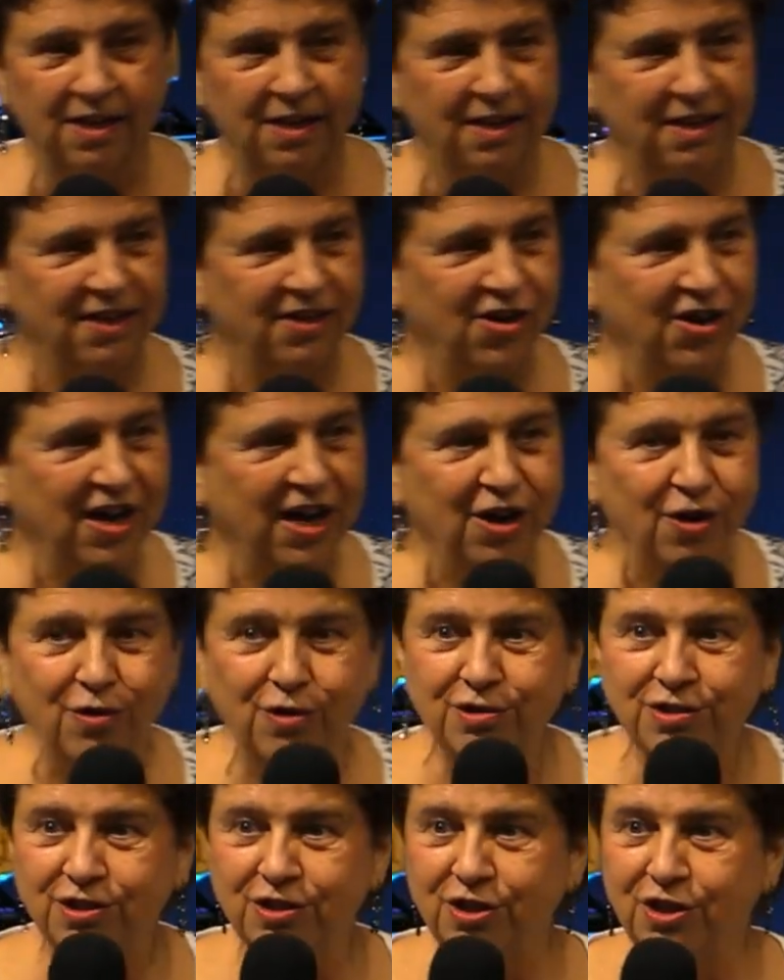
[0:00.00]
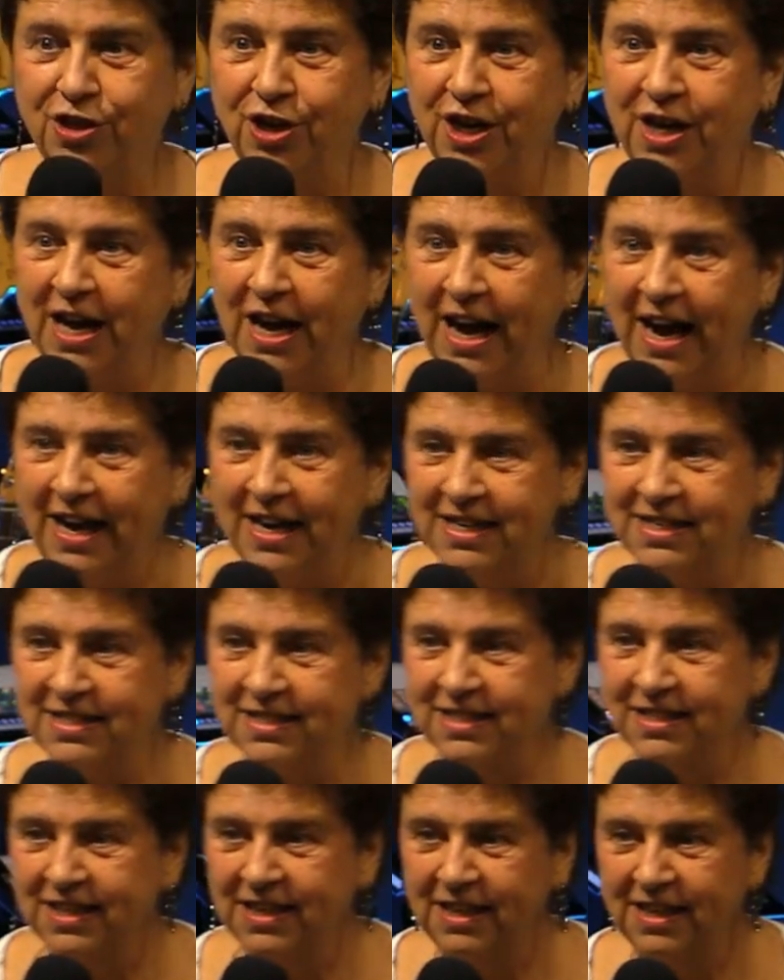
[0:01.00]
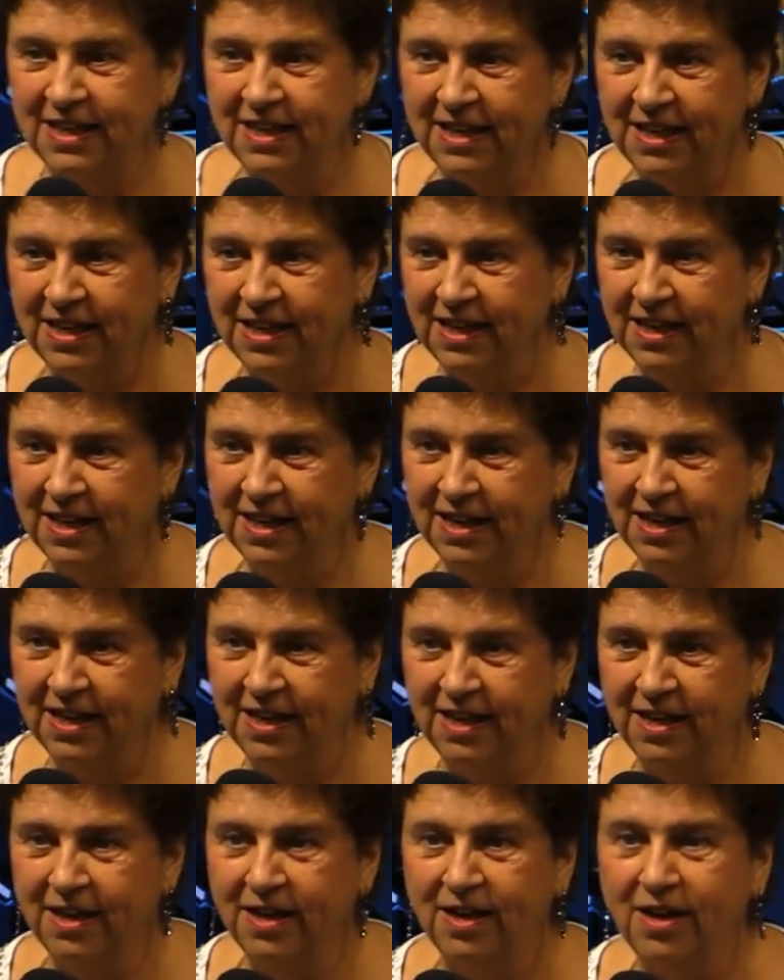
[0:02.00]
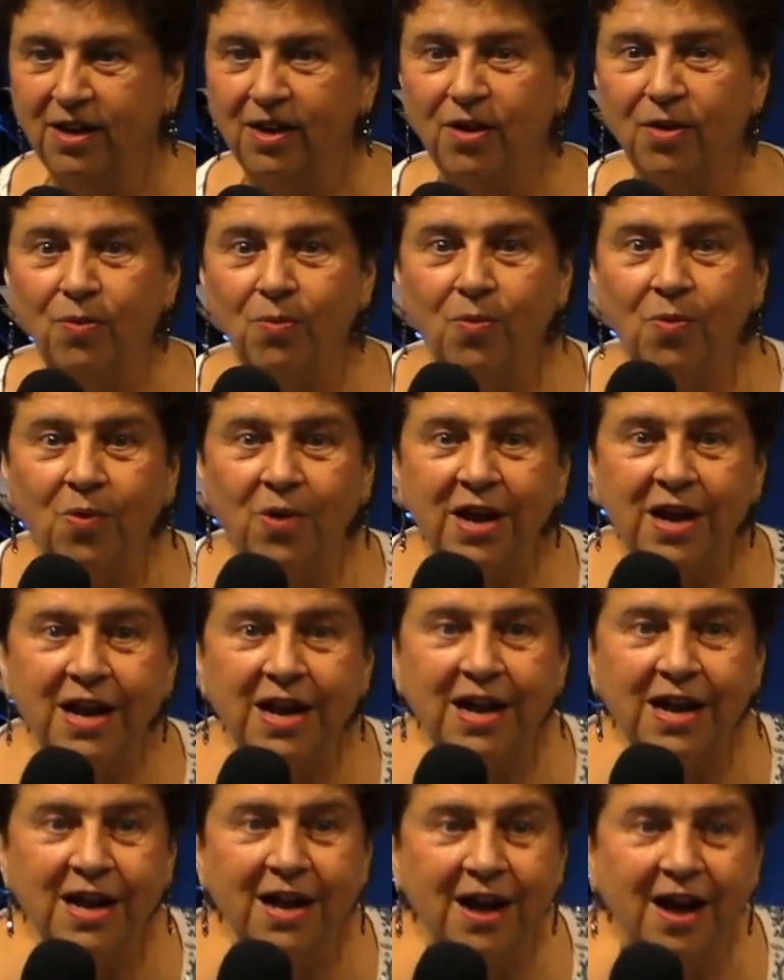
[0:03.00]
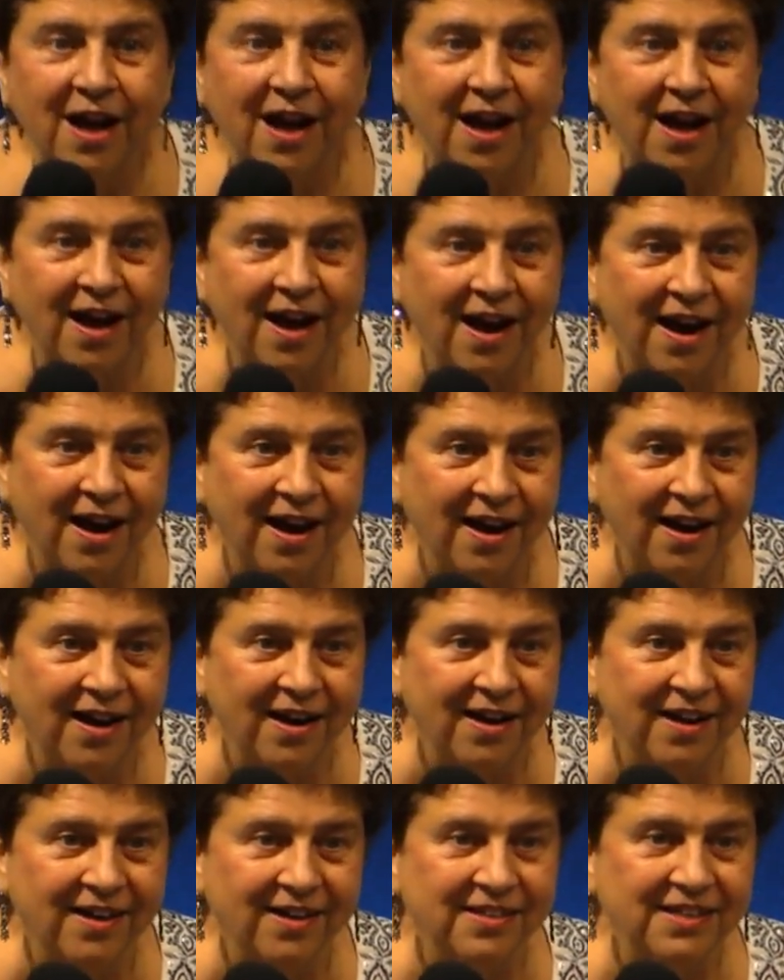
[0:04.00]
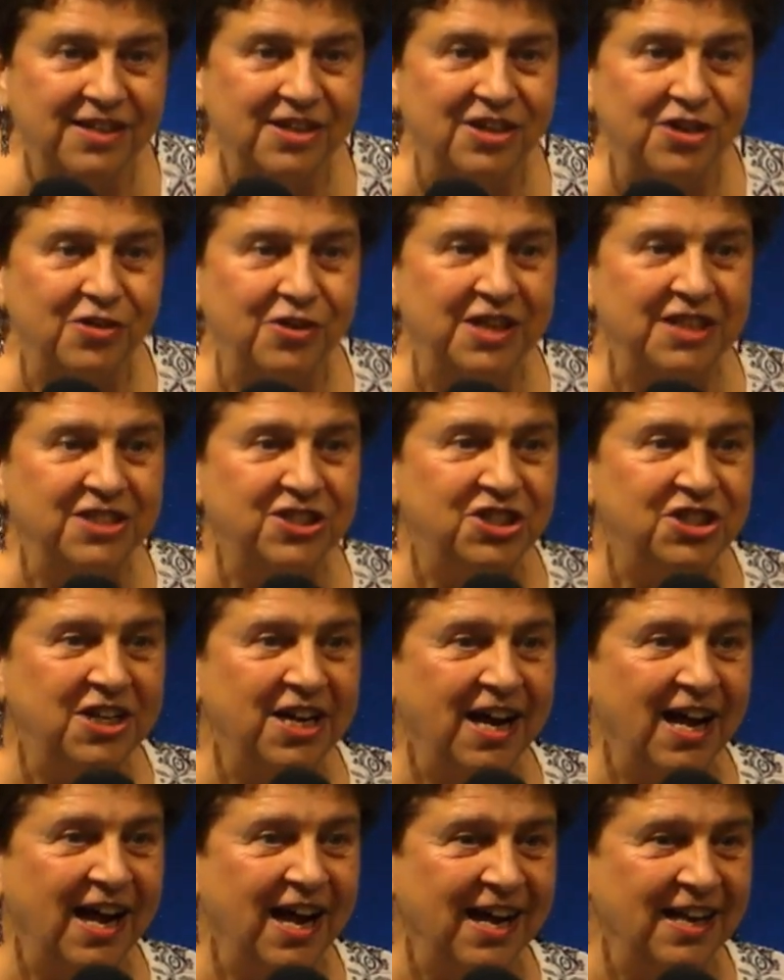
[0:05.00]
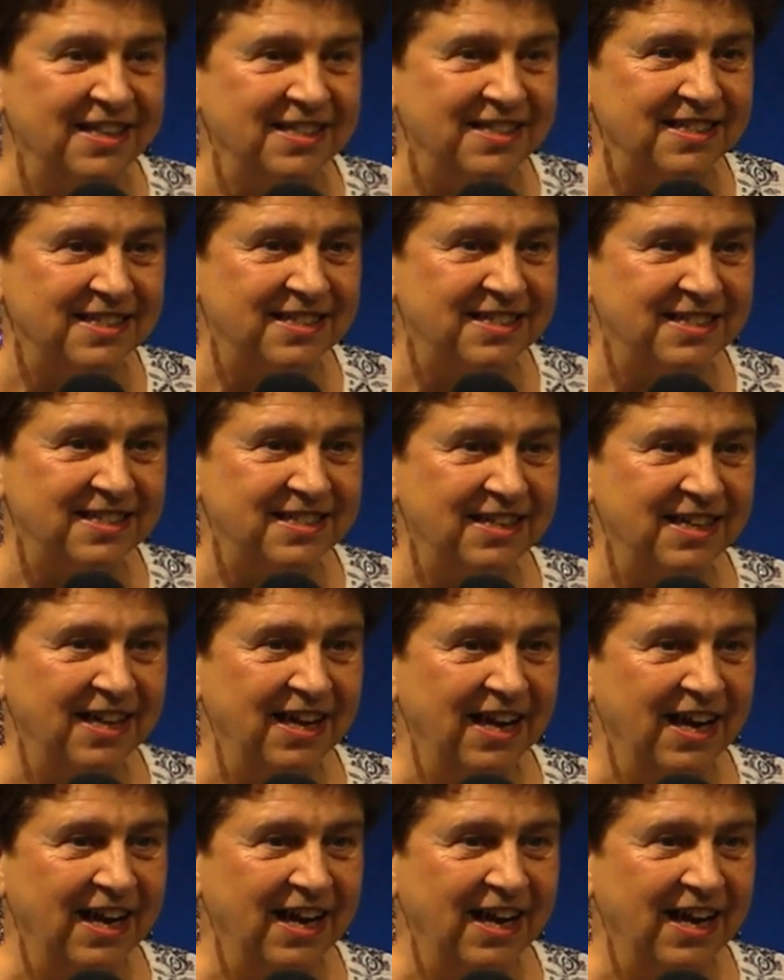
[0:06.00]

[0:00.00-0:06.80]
Okay, who's the good guys? We are the Christians.